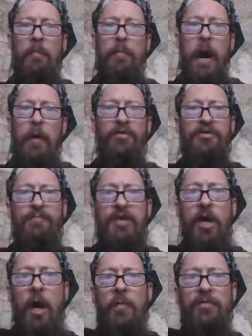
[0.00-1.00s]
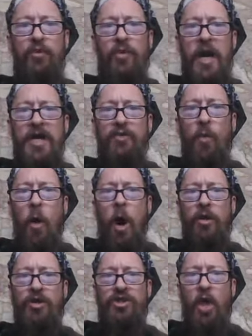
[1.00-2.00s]
Pebbles become to raise
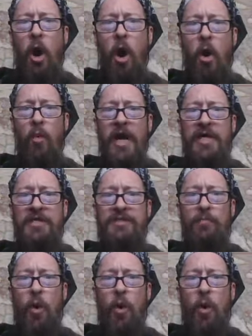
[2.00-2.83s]
waters always.